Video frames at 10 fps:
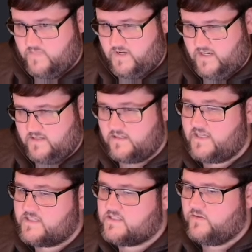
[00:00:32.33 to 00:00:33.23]

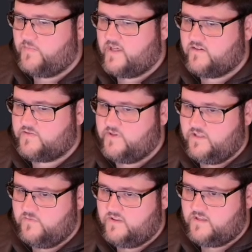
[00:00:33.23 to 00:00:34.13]
It still bothers me a
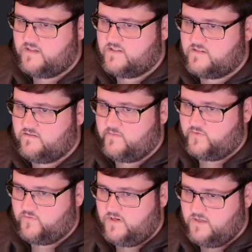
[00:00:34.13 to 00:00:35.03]
little bit that it's level
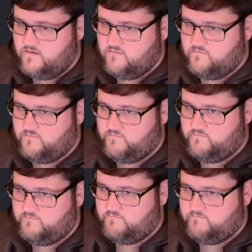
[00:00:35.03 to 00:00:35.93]
3,
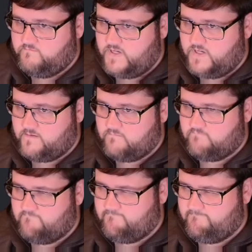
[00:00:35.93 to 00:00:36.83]
but
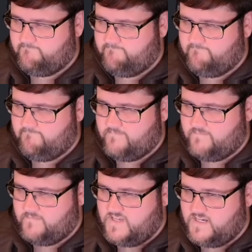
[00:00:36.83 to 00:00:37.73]

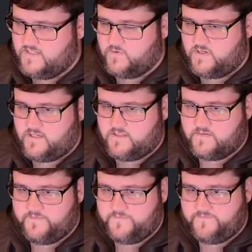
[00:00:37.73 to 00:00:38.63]
it is what it
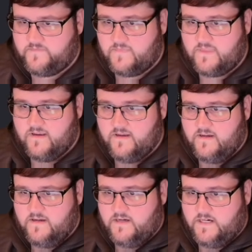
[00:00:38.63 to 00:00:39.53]
is.
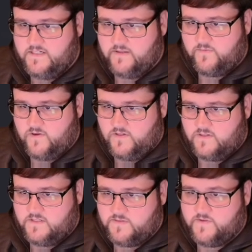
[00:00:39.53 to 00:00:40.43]
Undead
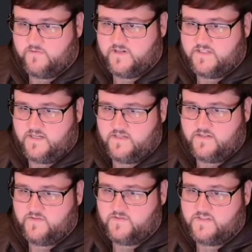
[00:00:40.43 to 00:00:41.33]
Thralls has been redesigned
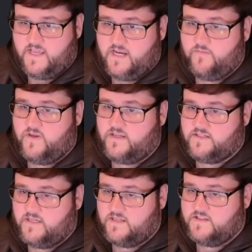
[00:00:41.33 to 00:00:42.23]
to use the Animate
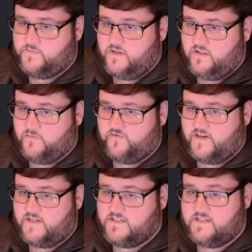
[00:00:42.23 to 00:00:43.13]
Dead spell and provides